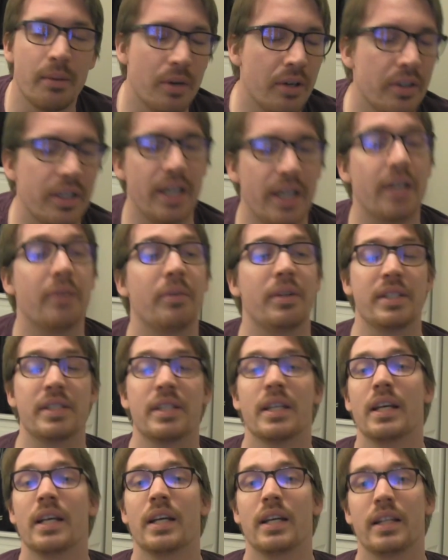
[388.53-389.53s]
Okay,
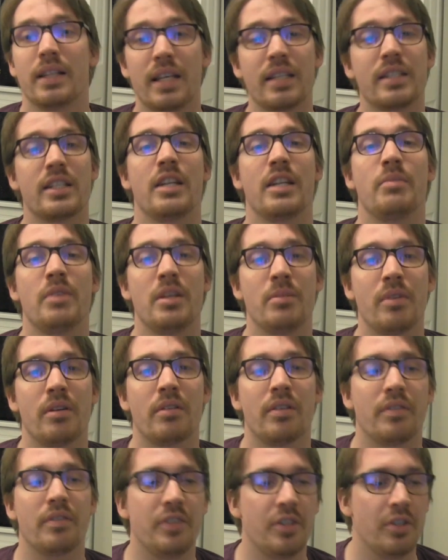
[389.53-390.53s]
anyways, that's going to be in my
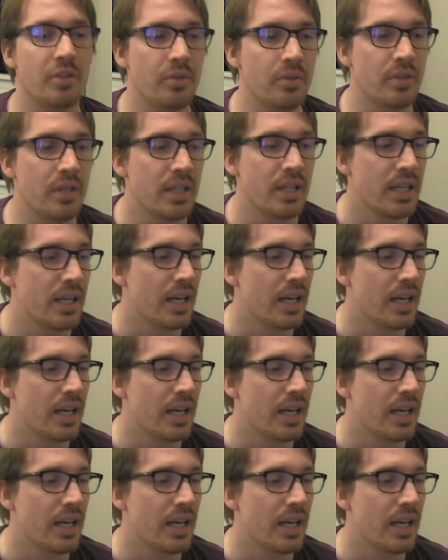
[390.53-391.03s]
review.